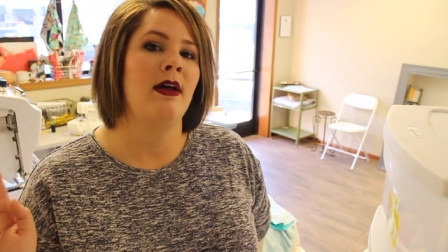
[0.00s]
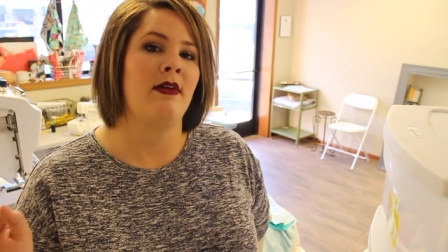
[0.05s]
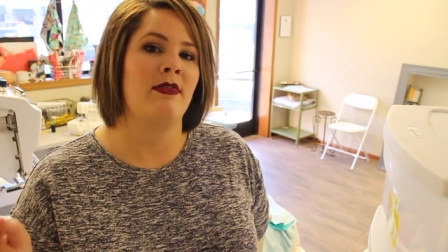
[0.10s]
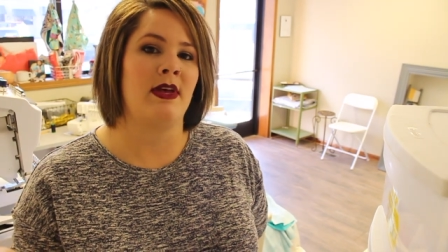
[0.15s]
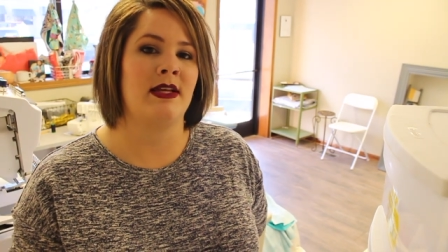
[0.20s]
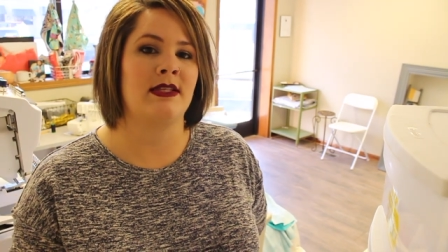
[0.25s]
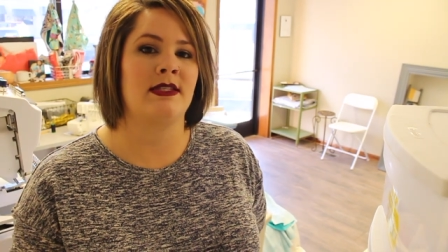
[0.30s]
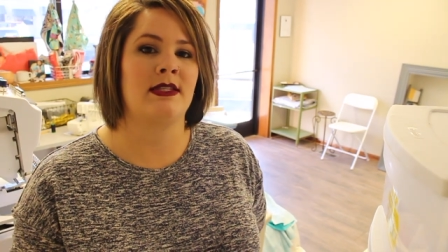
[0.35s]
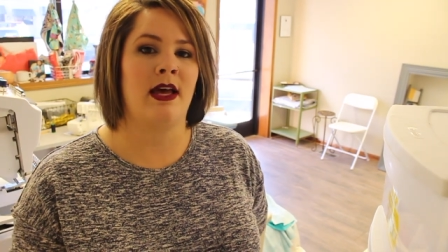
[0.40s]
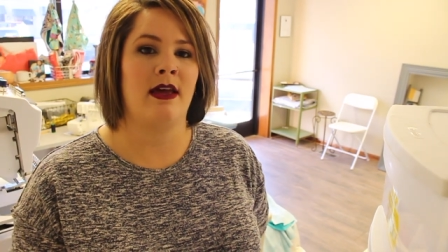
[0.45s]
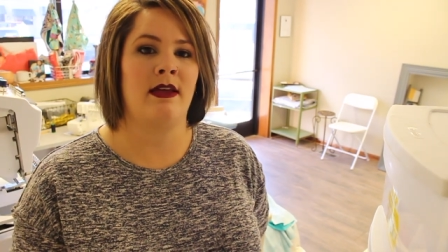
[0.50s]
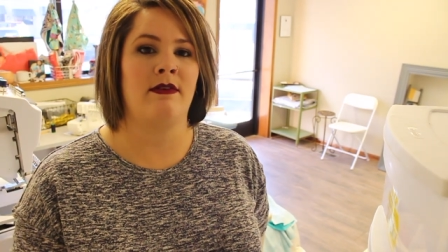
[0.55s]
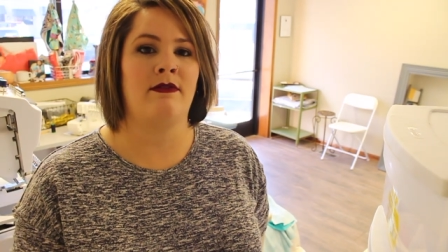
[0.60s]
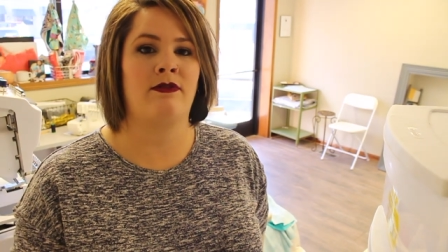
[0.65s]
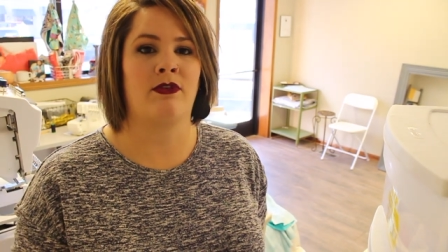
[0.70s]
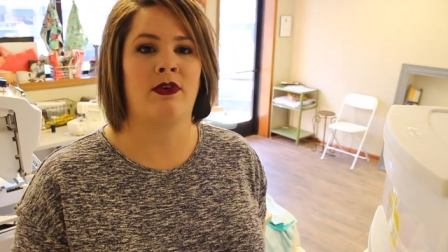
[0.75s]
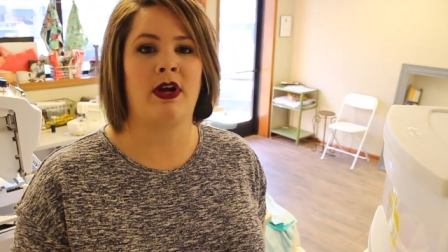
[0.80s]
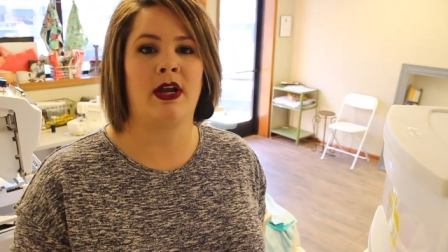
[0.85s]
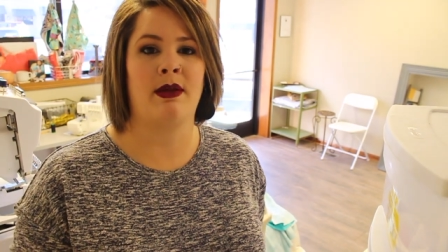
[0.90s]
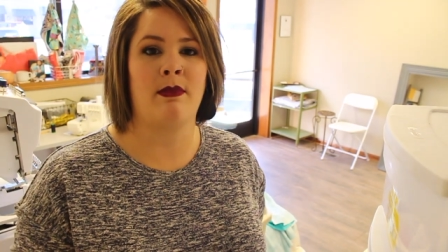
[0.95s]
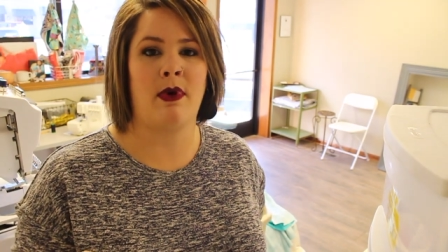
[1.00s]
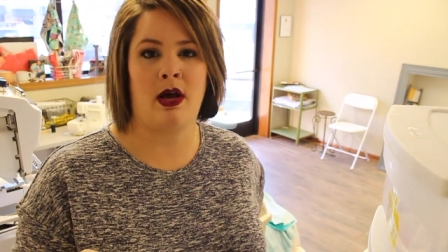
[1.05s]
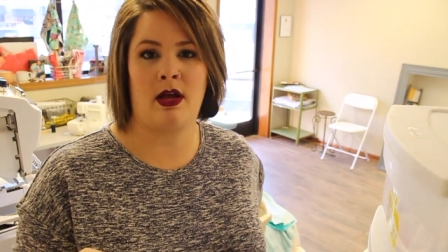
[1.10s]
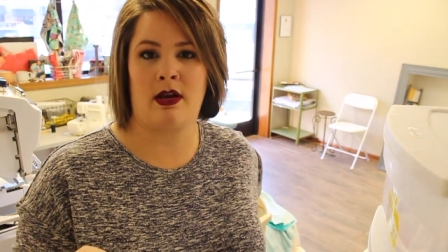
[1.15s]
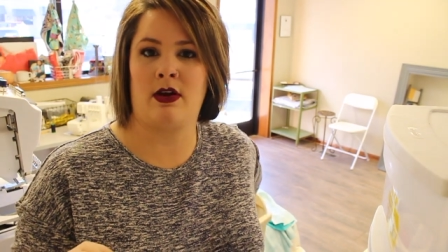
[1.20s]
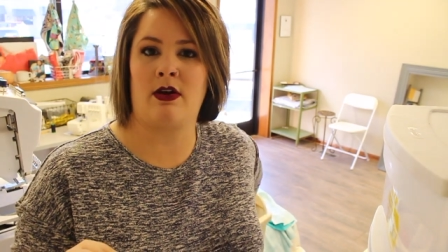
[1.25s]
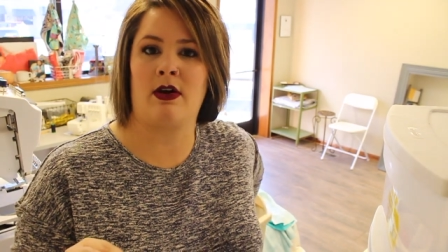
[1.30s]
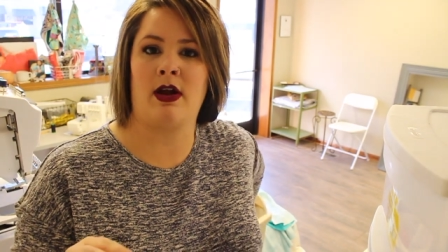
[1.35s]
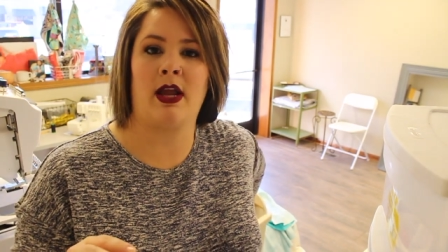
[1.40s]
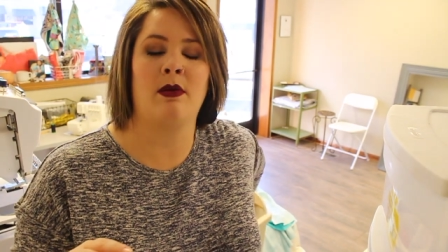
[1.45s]
that said free
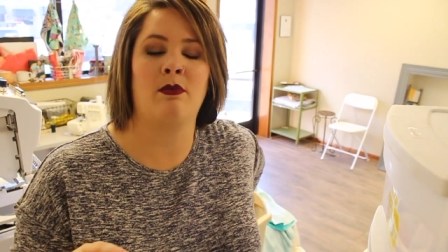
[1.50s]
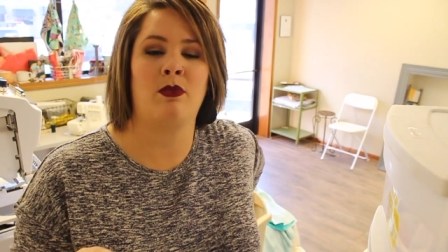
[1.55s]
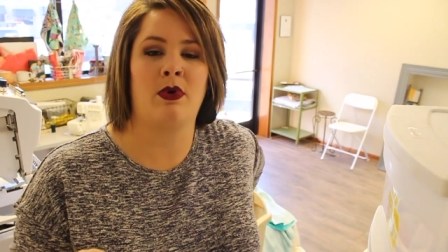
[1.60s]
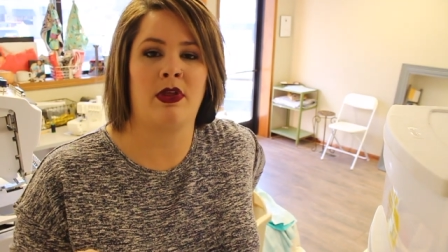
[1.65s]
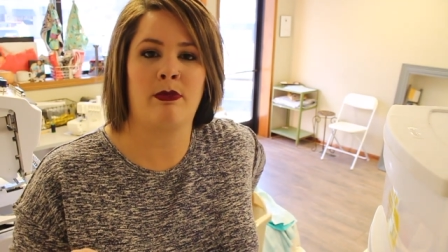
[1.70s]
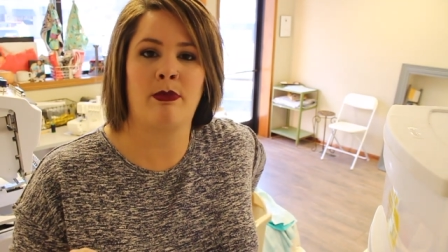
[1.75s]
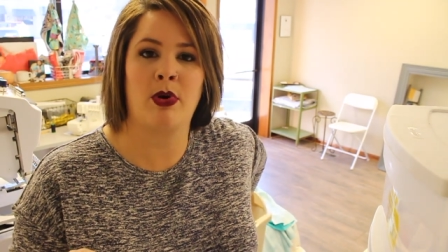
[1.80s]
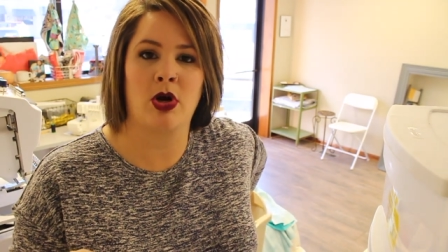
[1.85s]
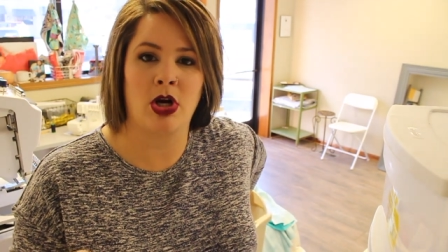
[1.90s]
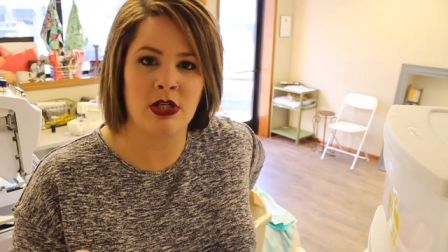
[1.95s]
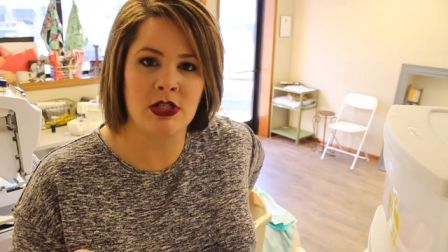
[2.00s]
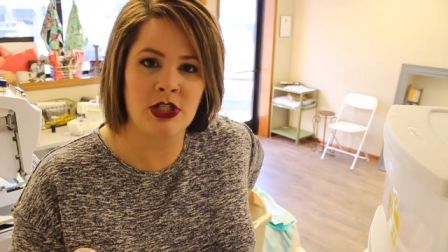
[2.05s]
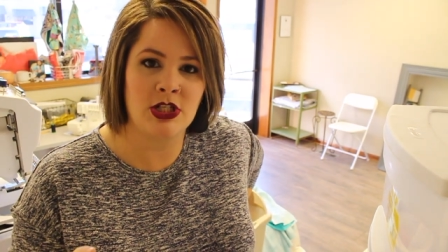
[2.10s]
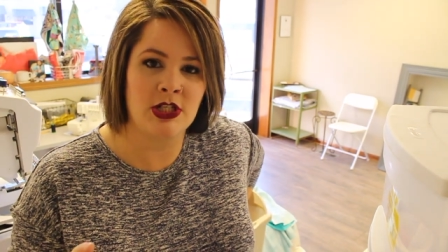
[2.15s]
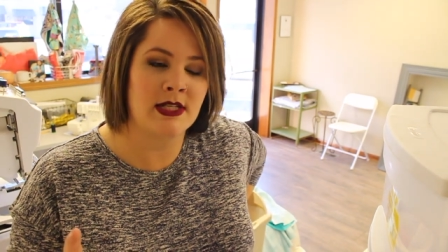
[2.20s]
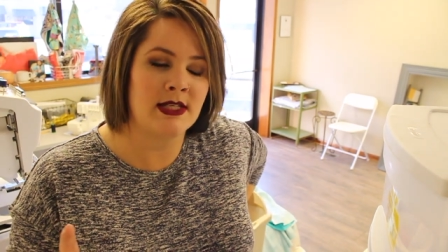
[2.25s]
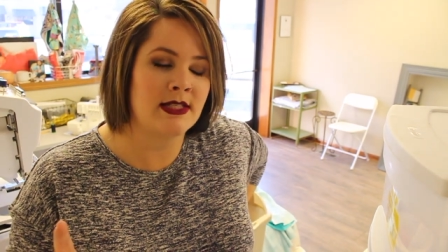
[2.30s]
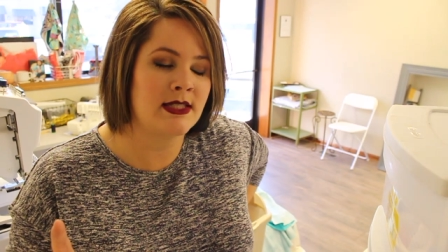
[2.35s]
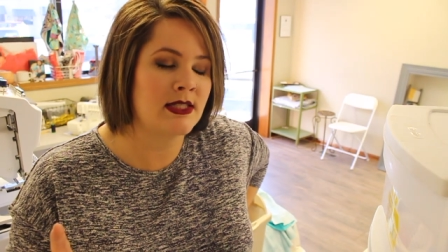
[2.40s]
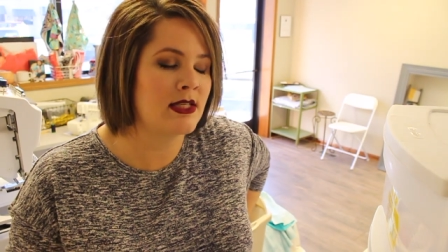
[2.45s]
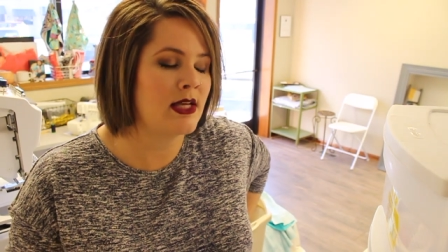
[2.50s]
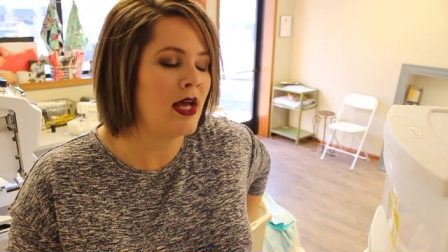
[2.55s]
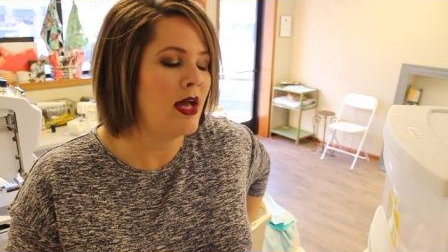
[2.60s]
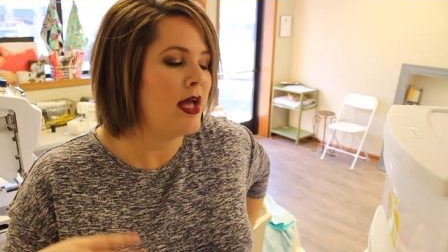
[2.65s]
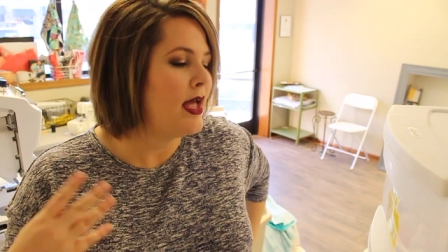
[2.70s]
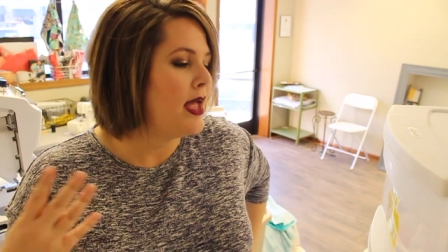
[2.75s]
monogram with purchase,